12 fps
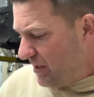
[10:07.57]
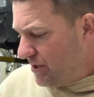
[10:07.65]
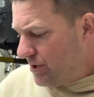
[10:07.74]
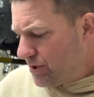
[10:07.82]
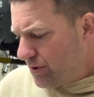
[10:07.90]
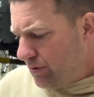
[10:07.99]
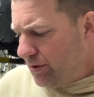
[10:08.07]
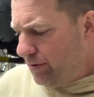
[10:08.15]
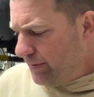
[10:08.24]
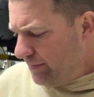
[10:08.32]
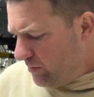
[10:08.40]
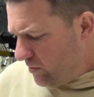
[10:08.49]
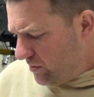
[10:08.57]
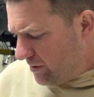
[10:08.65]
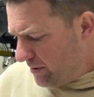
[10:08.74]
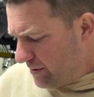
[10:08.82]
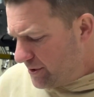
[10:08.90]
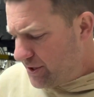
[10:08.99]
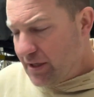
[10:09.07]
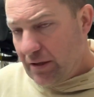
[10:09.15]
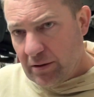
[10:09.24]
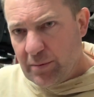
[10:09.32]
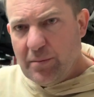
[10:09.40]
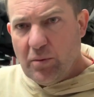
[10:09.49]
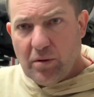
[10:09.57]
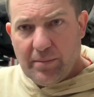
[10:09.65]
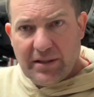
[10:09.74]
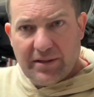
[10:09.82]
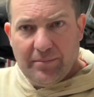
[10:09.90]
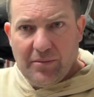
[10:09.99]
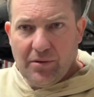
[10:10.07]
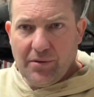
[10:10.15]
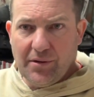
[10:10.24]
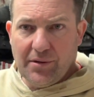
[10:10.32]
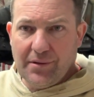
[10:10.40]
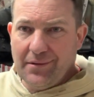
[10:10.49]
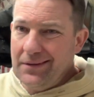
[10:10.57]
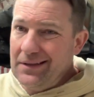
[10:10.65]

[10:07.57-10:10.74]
show a little bit more, share a little bit more about the motor.